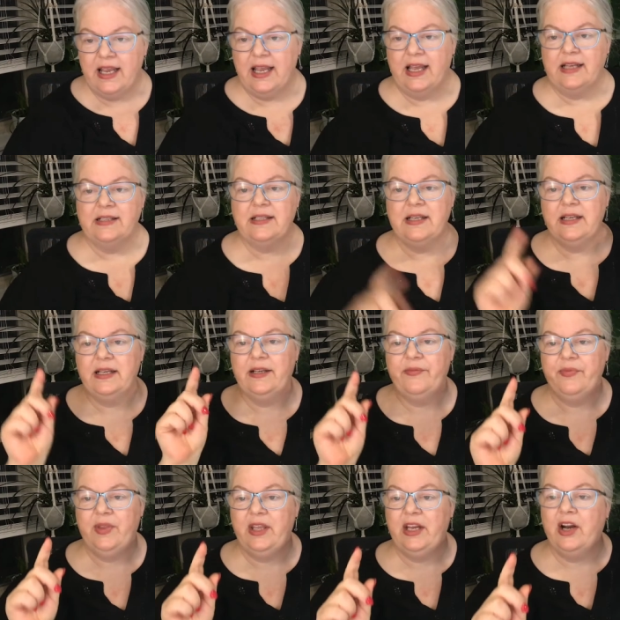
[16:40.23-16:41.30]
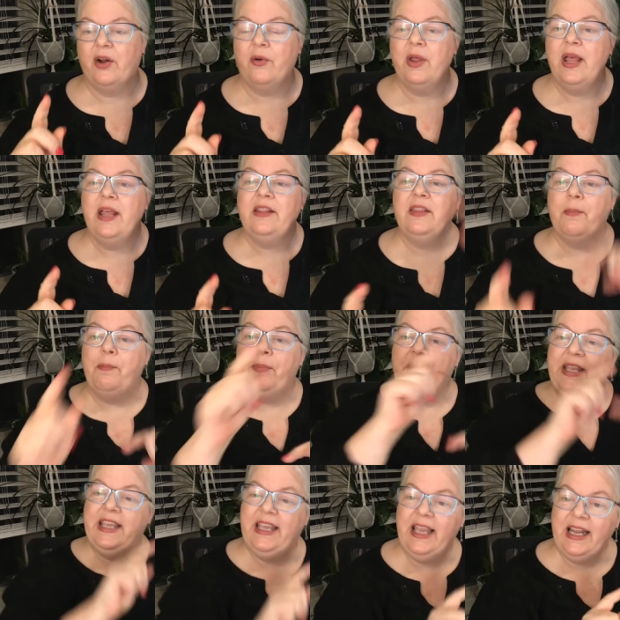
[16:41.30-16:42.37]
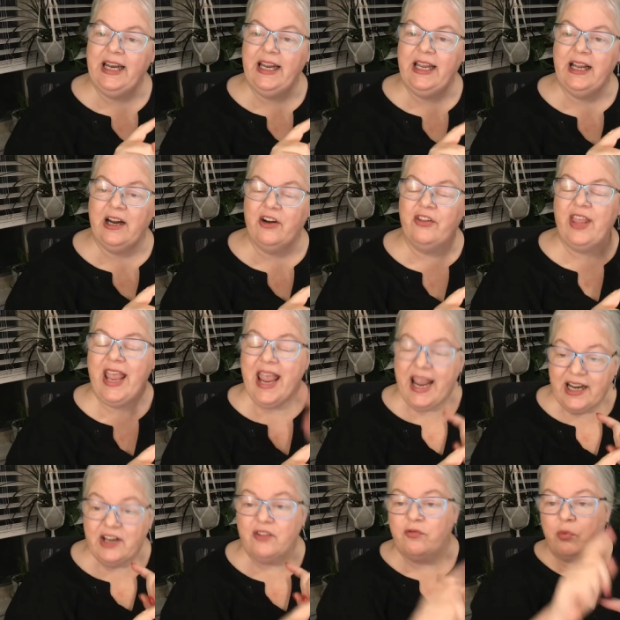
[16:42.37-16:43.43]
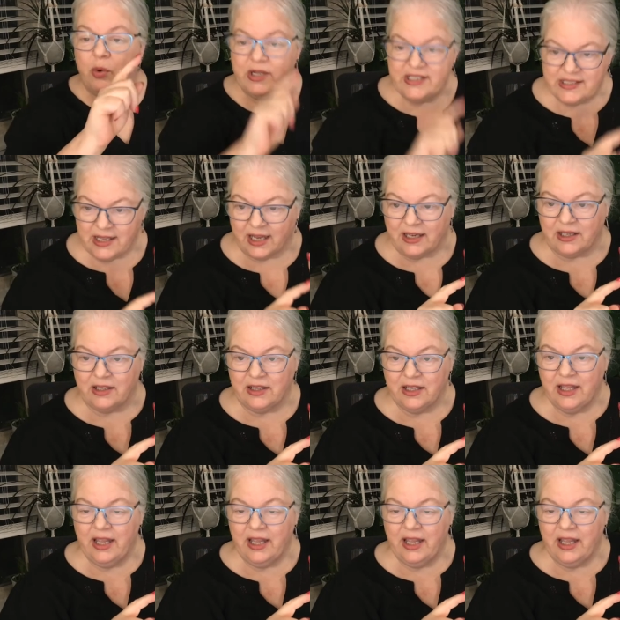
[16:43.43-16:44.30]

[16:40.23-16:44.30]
is, you know, the beginning or the end of one cycle